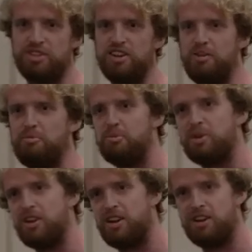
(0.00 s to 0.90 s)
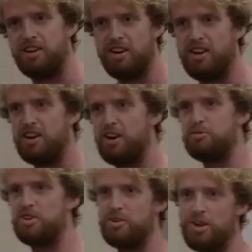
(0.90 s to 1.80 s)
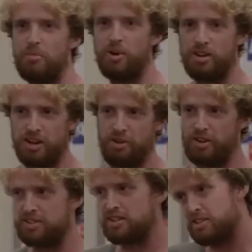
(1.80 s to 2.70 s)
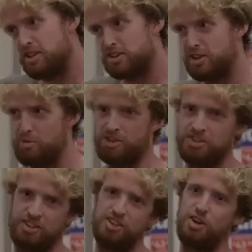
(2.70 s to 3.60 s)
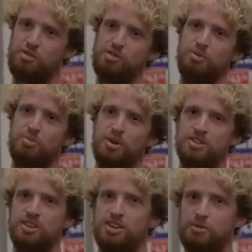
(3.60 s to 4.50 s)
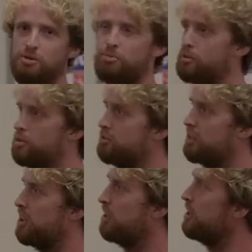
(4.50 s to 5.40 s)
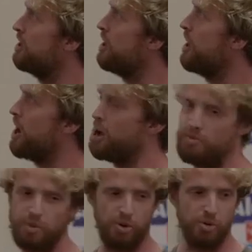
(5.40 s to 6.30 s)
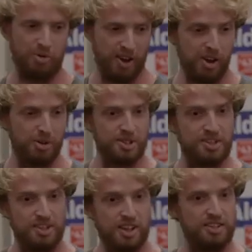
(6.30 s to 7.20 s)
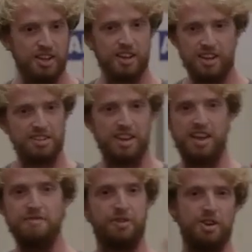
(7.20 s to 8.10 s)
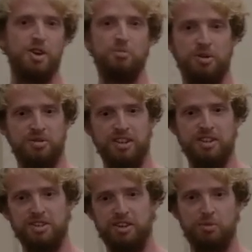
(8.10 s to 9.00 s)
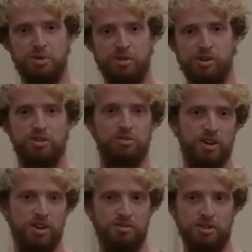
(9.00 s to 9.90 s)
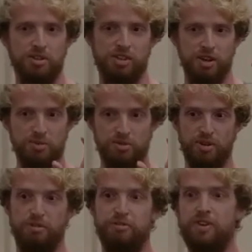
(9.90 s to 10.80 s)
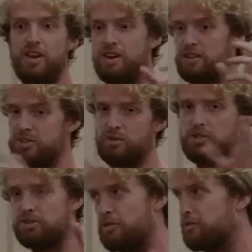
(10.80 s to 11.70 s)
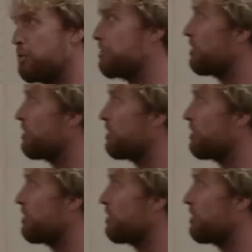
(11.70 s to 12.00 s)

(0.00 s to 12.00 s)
as I am, but I'm doing it. But, there's only so much that can go wrong with a pizza. Come on, people, really. But with a house, there's an infinite number of things that could be wrong, the wrong shape, the wrong fit, so on and so forth.